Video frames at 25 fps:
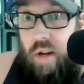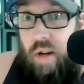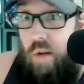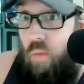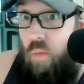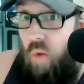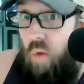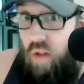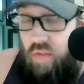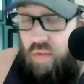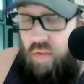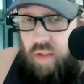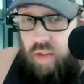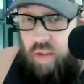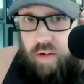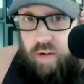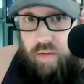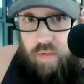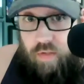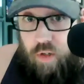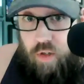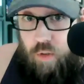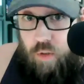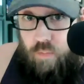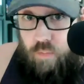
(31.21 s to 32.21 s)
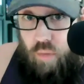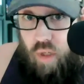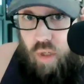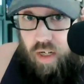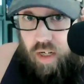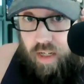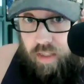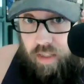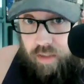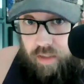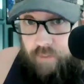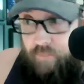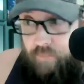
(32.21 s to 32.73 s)
He won there in the
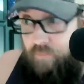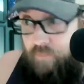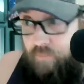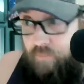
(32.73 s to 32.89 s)
spring,